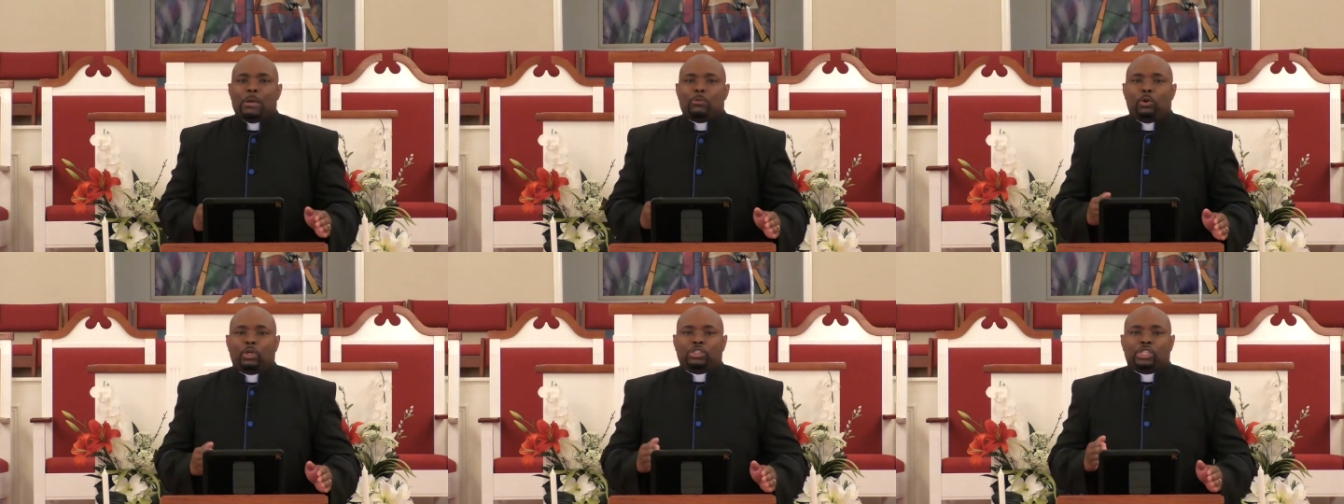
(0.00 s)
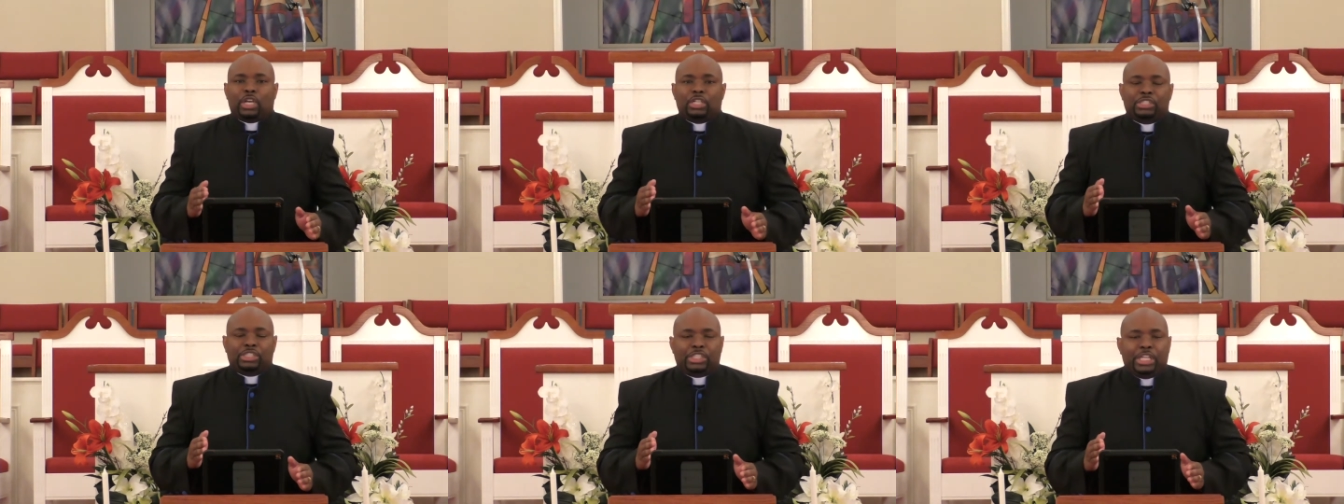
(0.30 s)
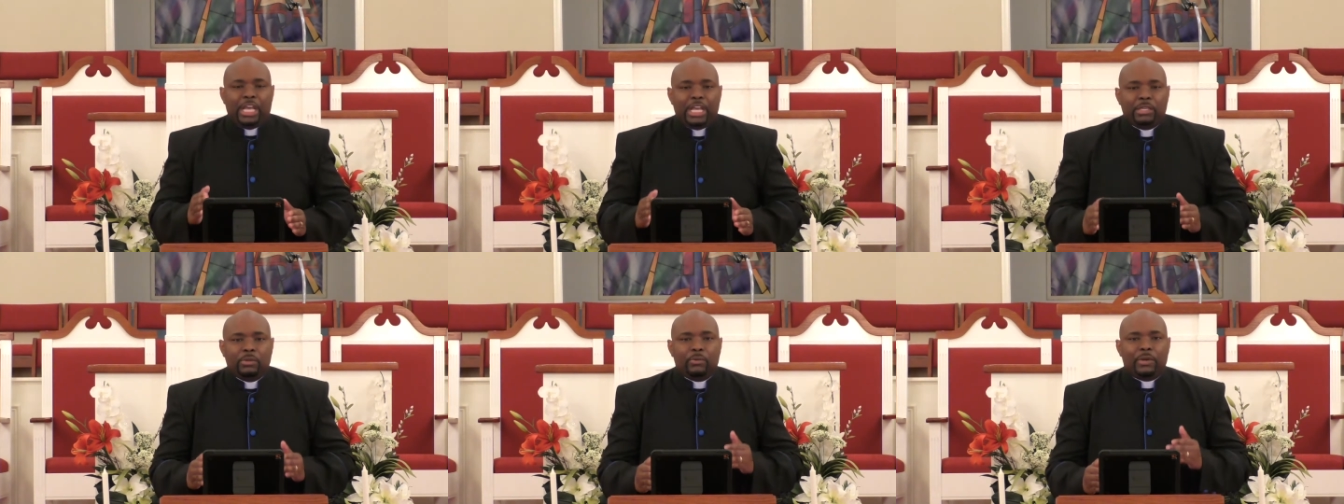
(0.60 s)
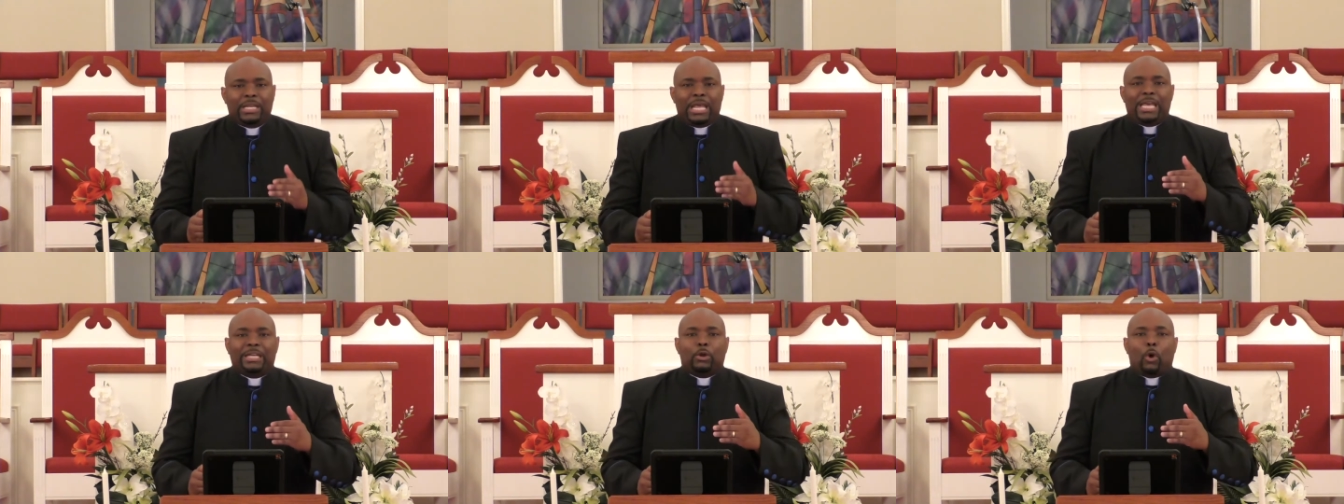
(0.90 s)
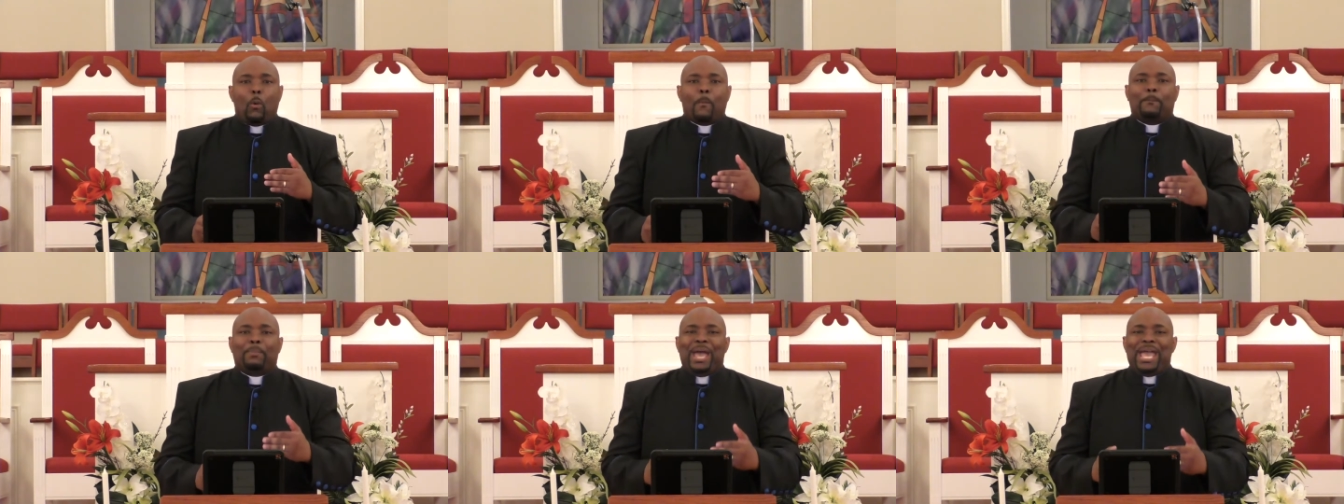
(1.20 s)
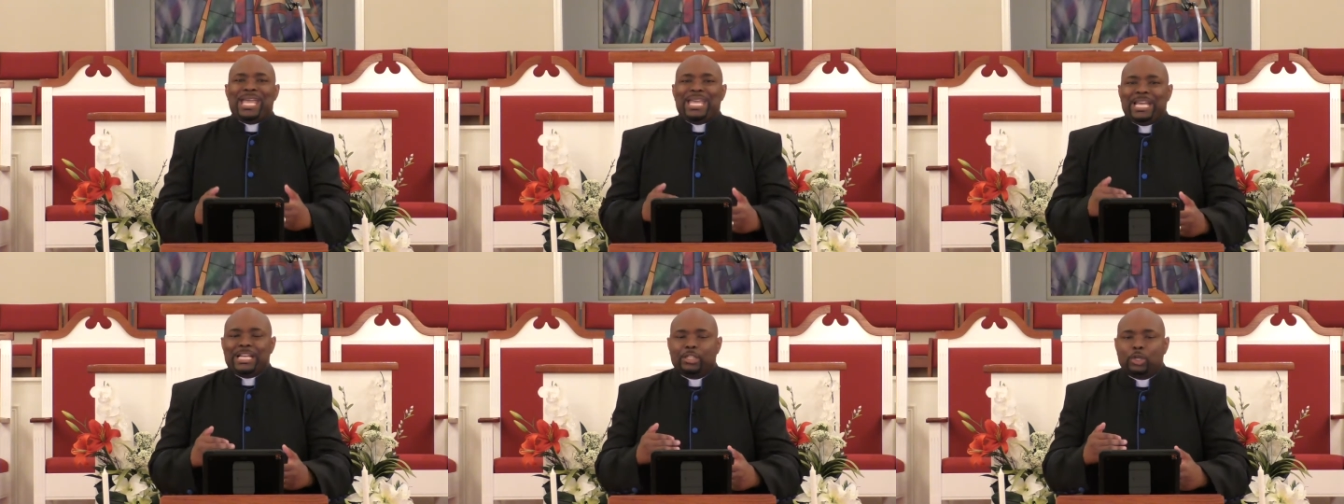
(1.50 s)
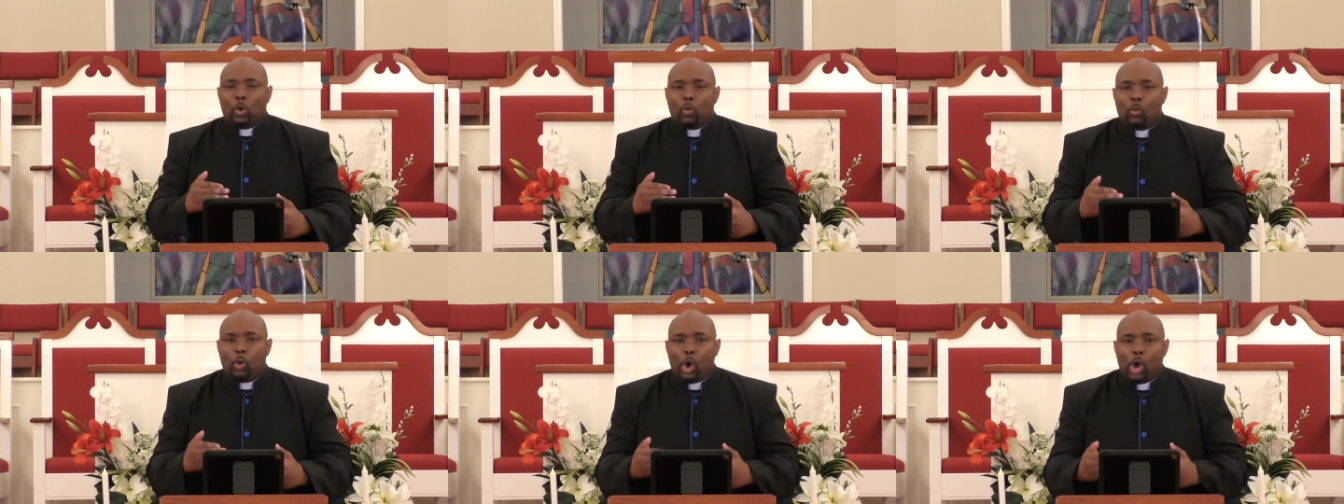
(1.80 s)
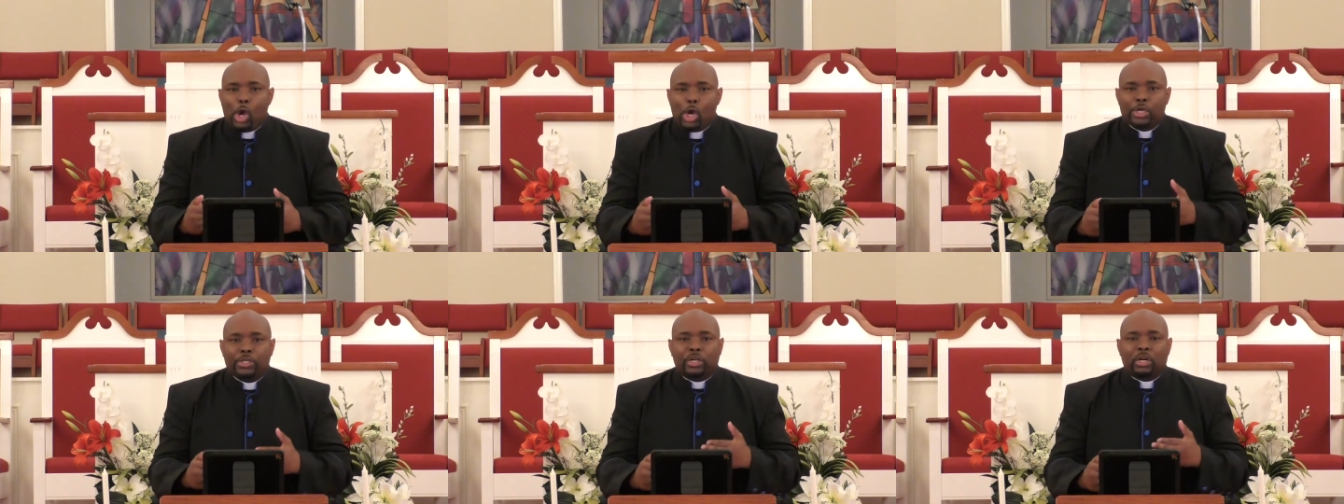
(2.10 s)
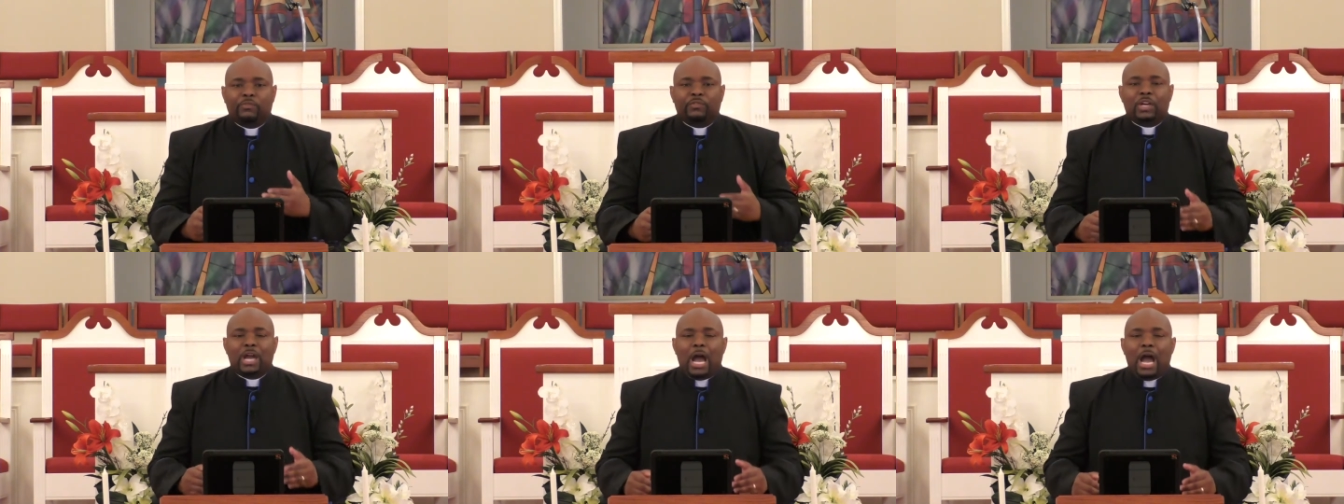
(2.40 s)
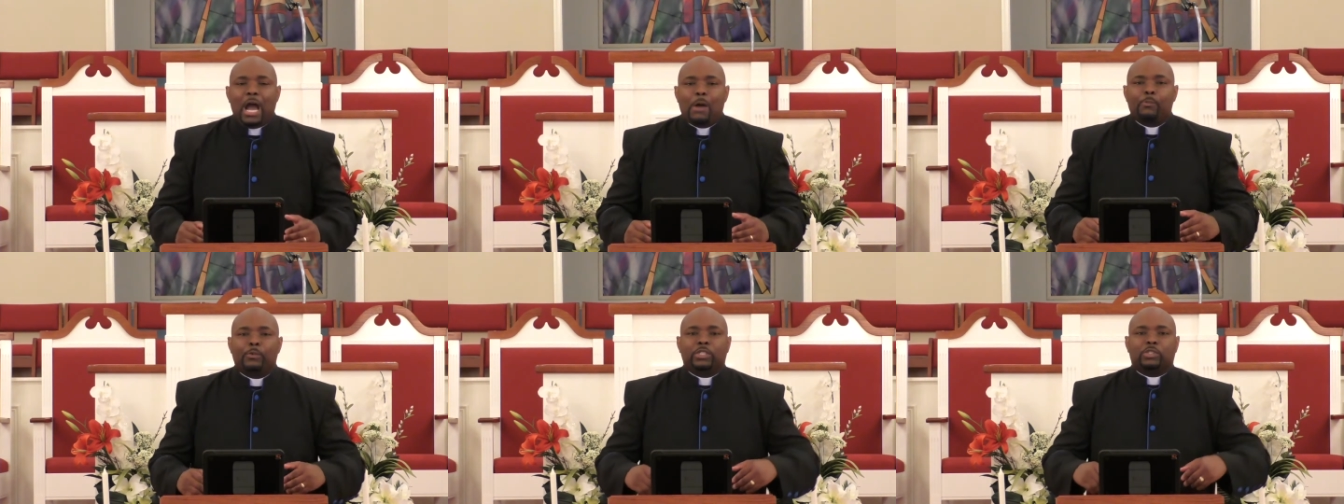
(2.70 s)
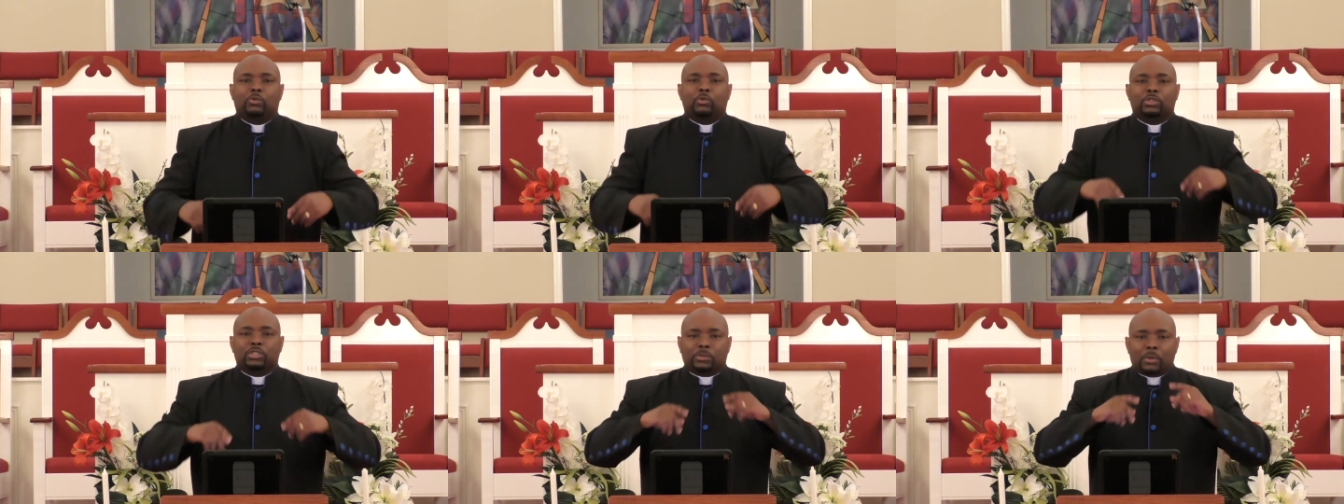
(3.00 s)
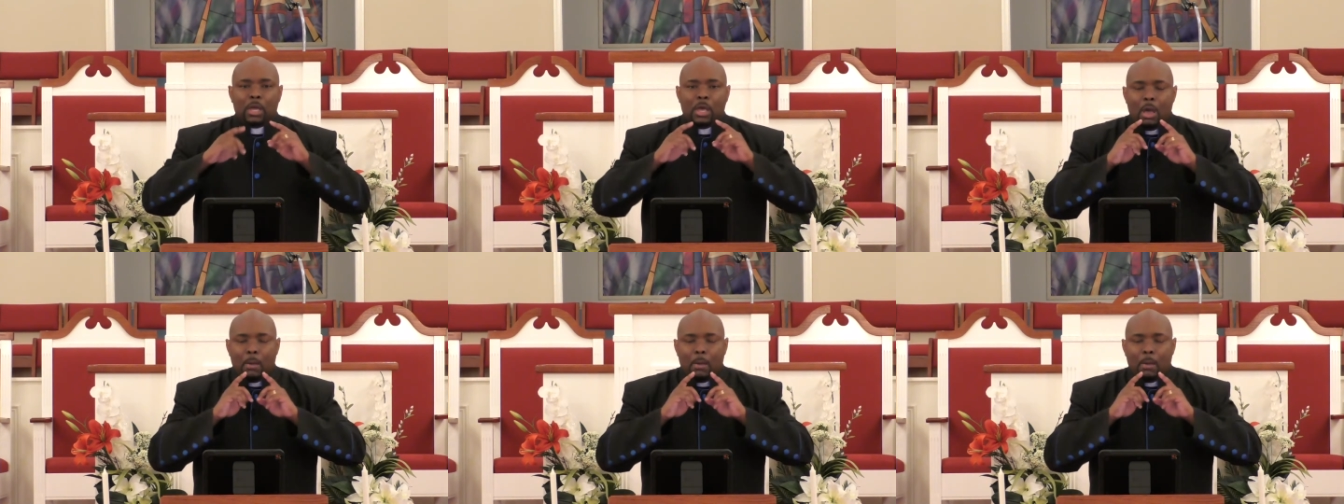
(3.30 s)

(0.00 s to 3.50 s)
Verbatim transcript: was continuing and obeying the word of God, which was